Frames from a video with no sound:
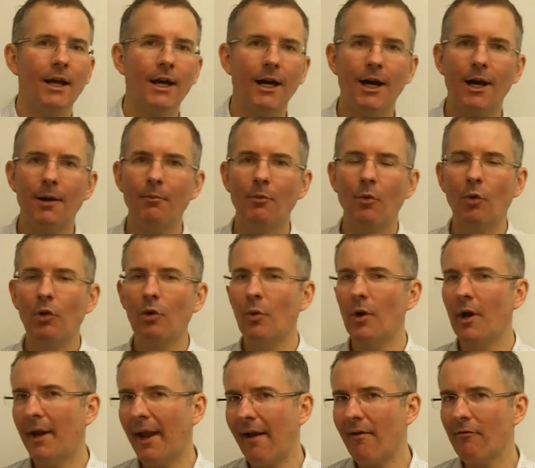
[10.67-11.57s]
Well, the
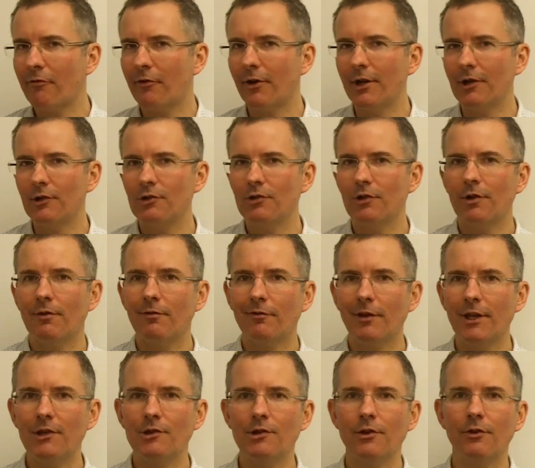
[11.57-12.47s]
word average
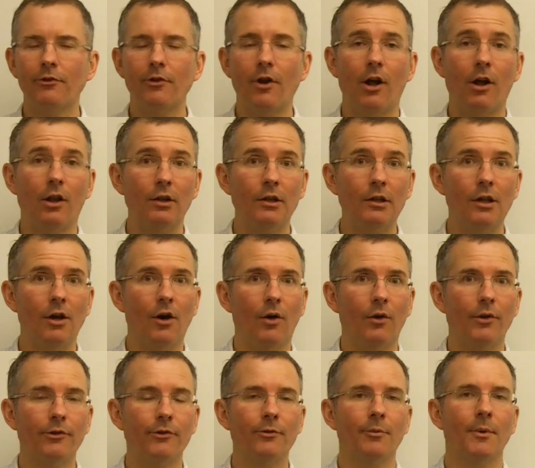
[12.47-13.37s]
features a
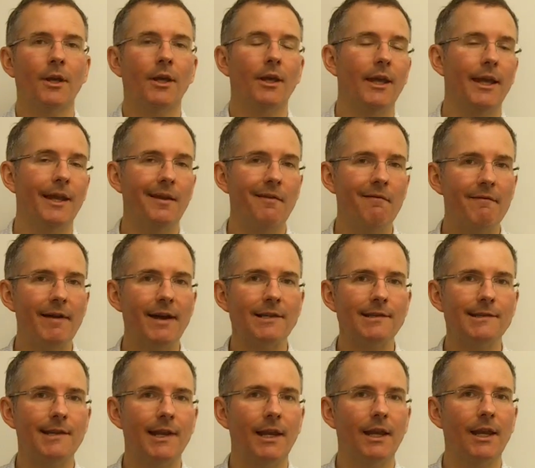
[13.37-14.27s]
lot in
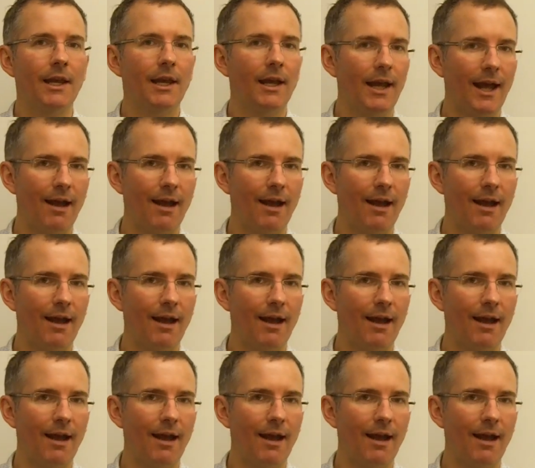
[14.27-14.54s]
investing.